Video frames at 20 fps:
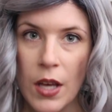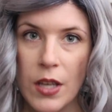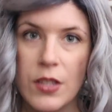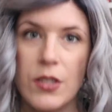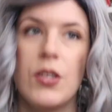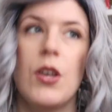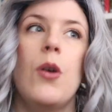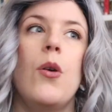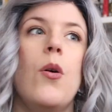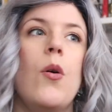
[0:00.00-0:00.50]

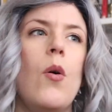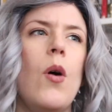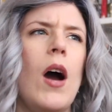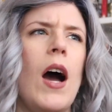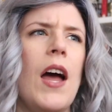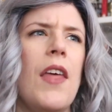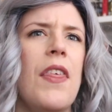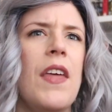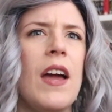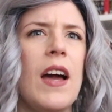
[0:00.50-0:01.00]

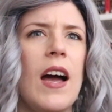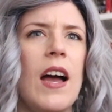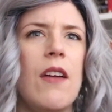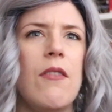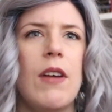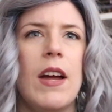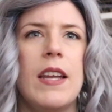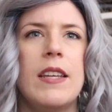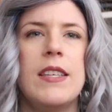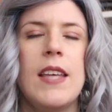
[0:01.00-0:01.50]
So I think I
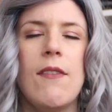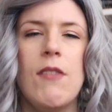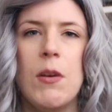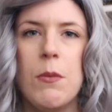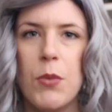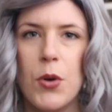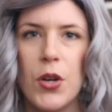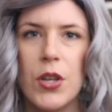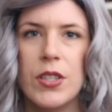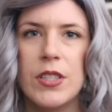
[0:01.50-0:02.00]
read
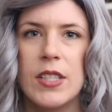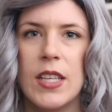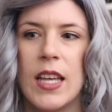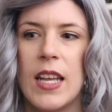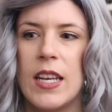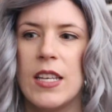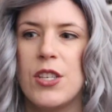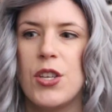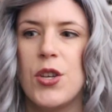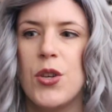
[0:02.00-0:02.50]
seven books
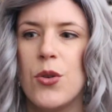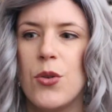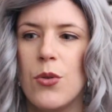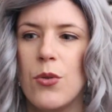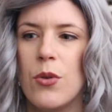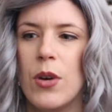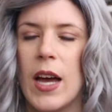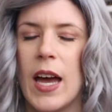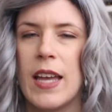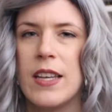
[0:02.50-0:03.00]
and
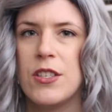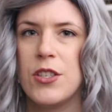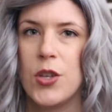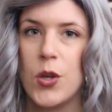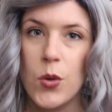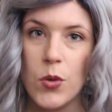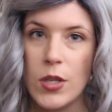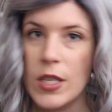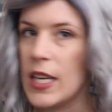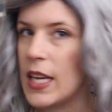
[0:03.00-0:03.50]
two had
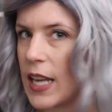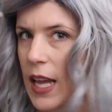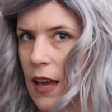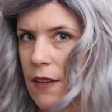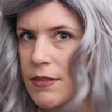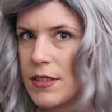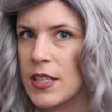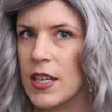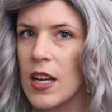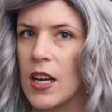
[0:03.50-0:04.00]
two
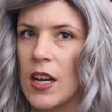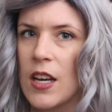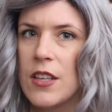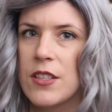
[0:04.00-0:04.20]
DNFs.